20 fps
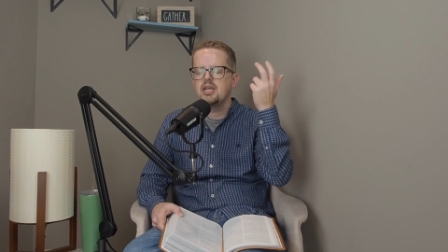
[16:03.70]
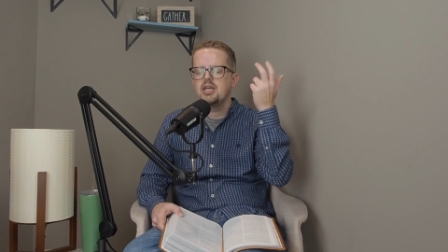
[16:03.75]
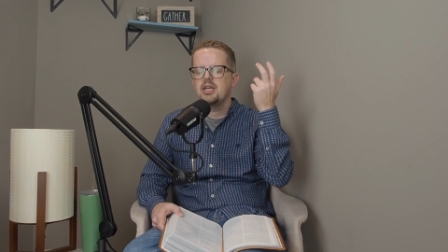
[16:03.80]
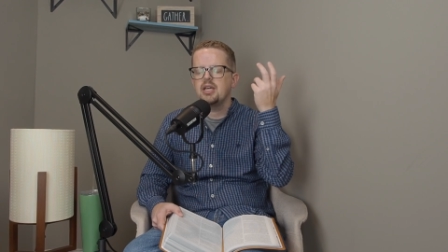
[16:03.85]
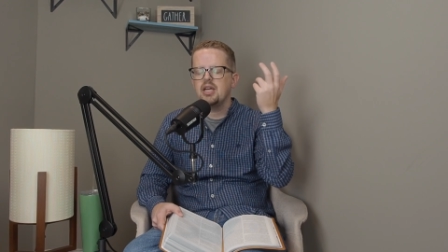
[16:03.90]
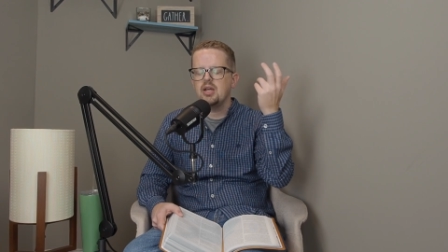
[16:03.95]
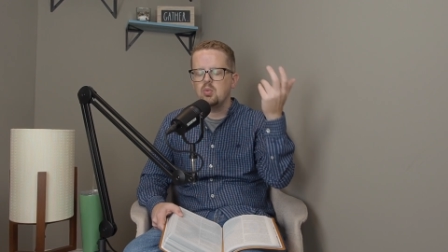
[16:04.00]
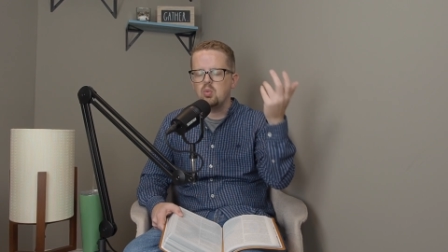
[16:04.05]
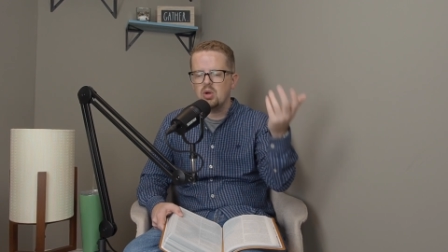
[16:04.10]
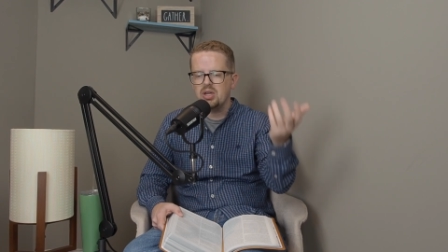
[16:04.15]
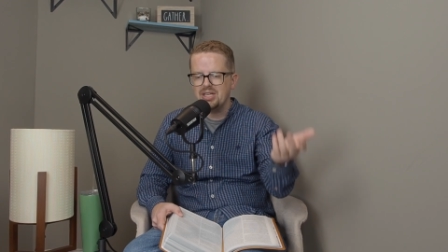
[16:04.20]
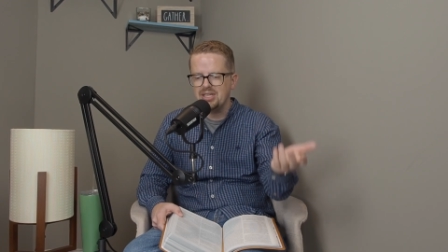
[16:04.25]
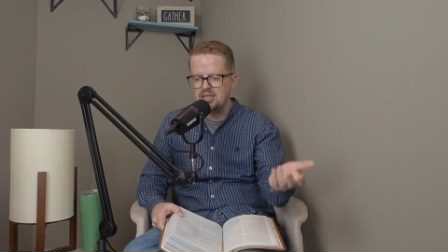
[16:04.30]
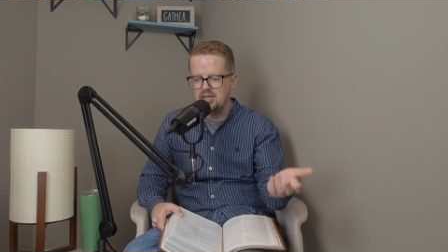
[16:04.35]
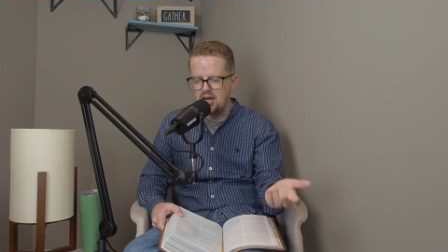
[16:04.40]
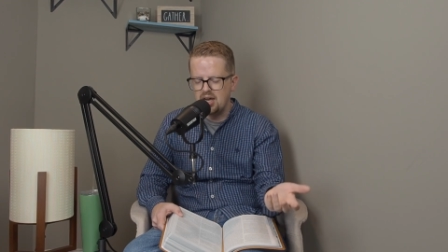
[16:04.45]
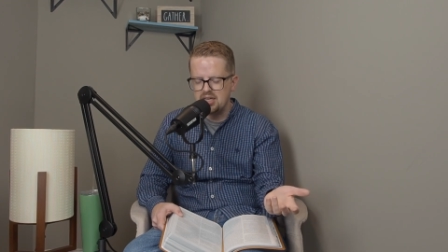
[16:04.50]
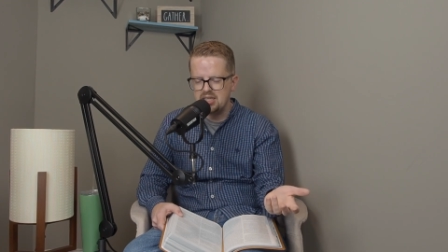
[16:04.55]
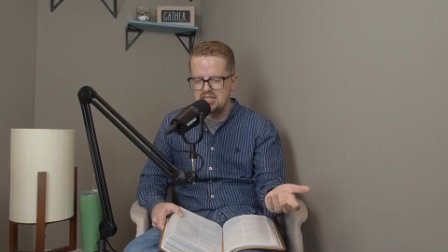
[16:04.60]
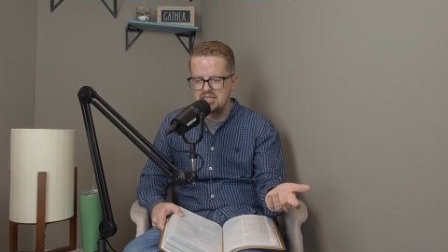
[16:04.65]
in what
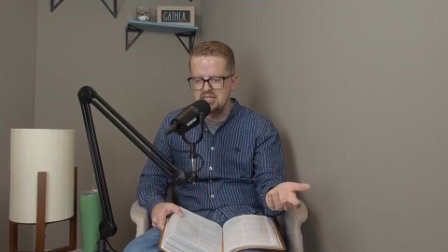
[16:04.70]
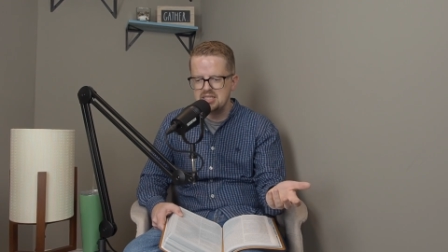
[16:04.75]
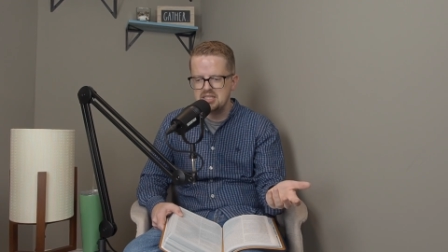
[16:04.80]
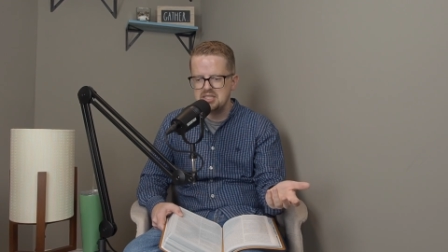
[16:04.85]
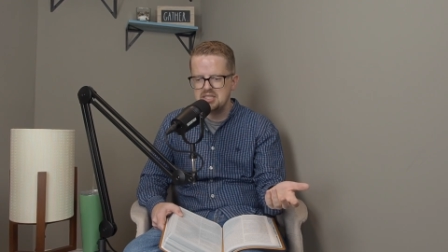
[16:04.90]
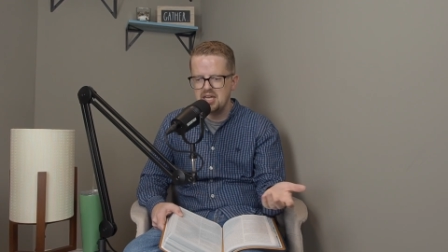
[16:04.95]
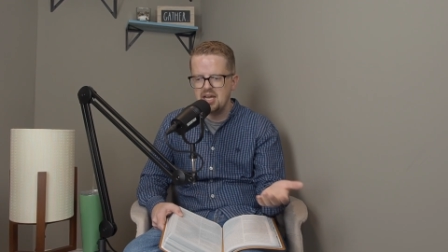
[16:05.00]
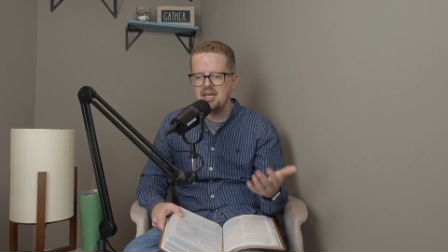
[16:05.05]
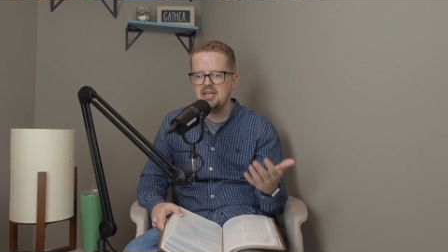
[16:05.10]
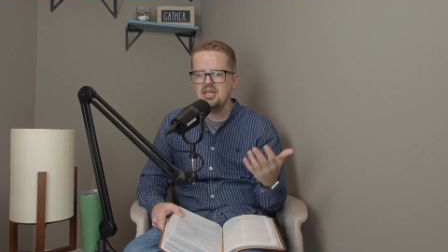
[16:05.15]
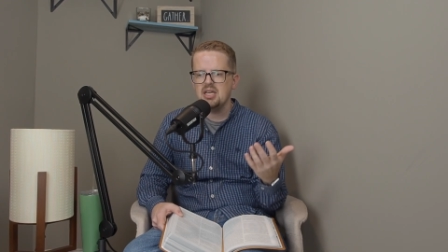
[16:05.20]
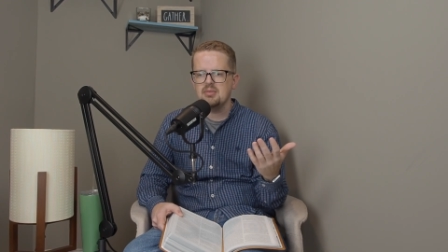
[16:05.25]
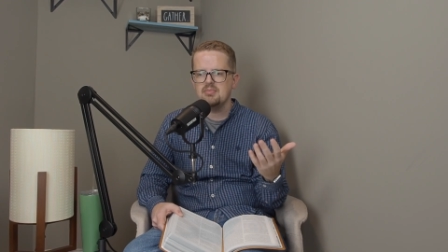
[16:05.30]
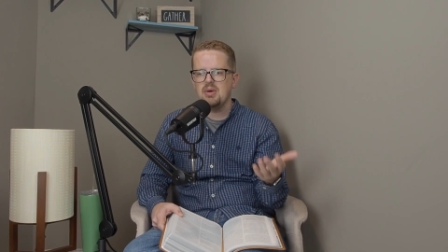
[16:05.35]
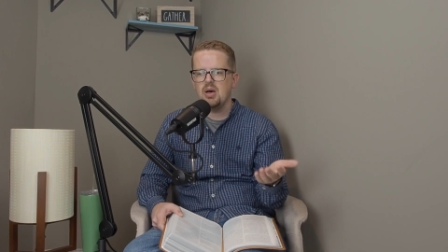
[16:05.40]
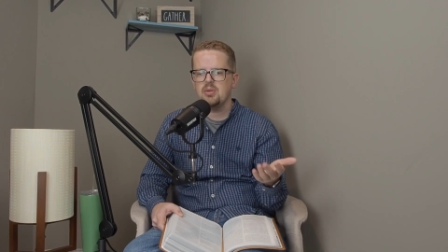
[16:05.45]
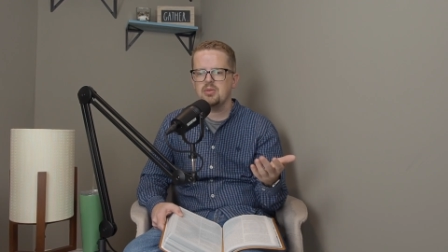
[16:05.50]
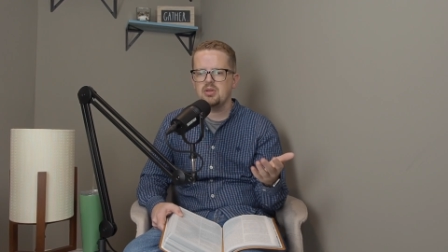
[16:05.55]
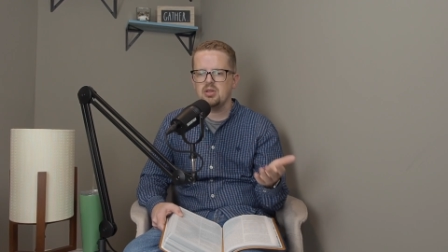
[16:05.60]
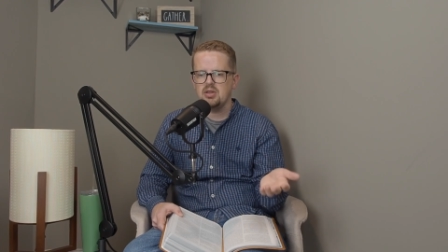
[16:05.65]
God has said
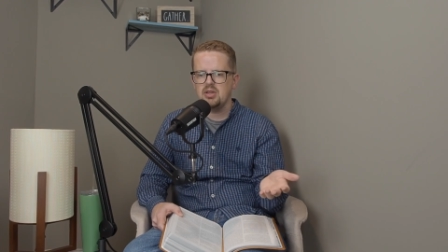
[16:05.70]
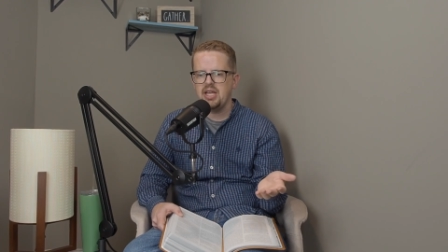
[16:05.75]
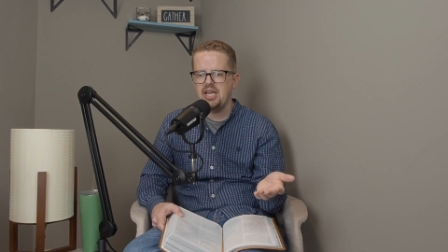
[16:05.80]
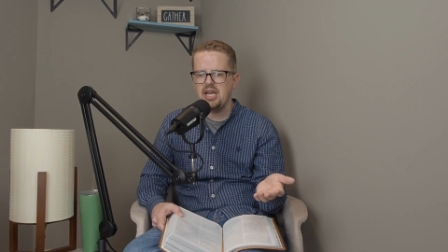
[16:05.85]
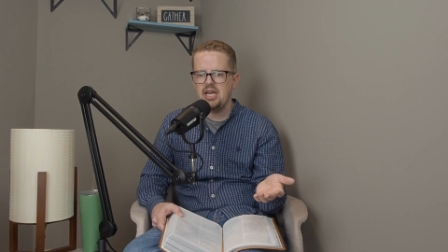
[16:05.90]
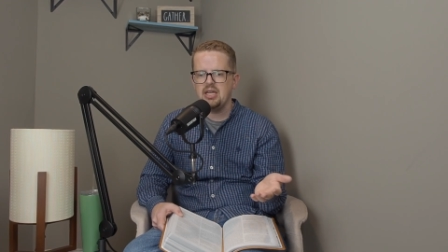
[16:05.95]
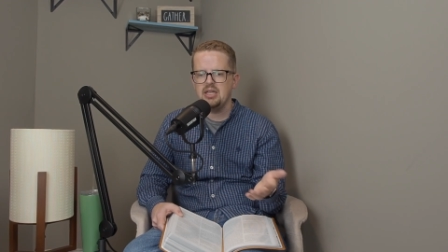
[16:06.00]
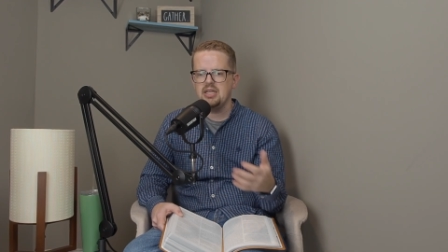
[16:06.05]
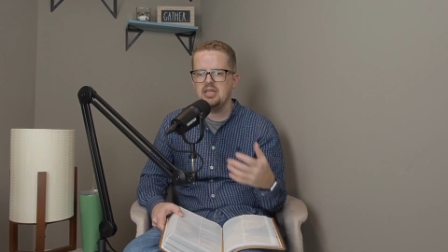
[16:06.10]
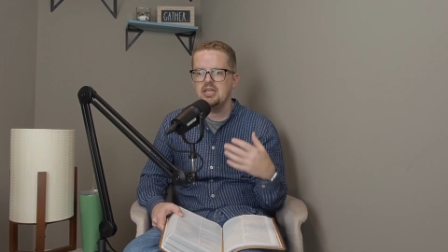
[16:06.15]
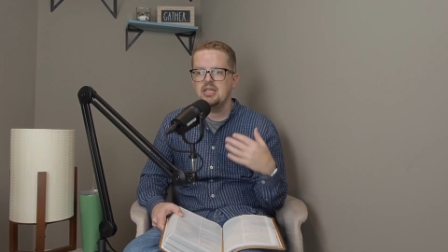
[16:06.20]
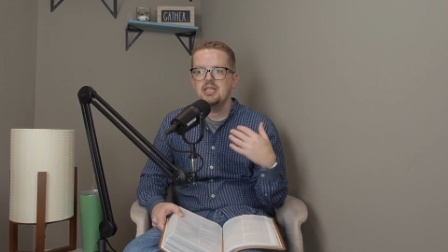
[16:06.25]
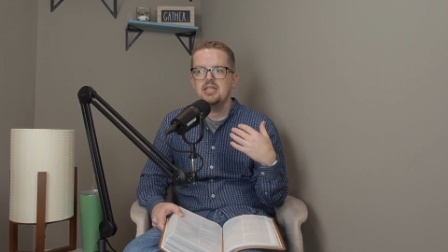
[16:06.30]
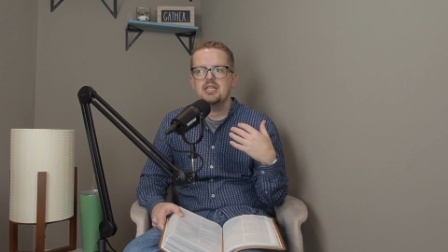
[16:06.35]
about the land.